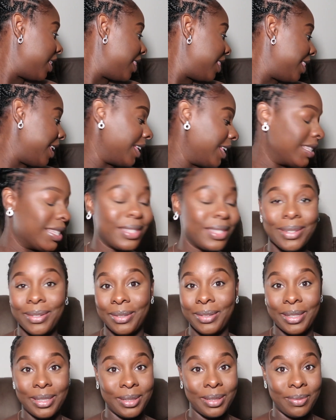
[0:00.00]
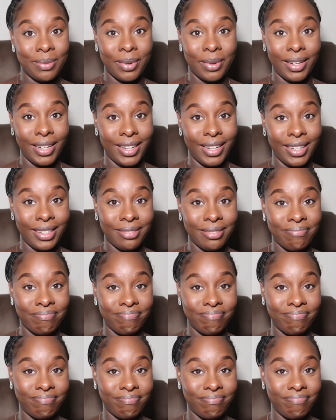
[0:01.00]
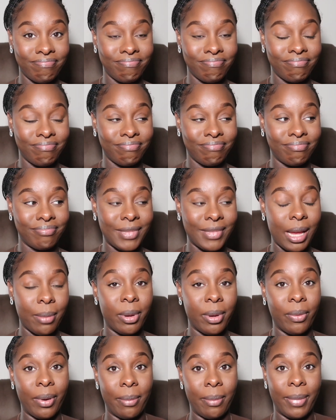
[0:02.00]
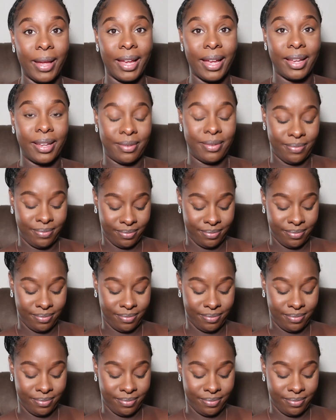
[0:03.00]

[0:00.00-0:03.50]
That's so disappointing. I'll be right back.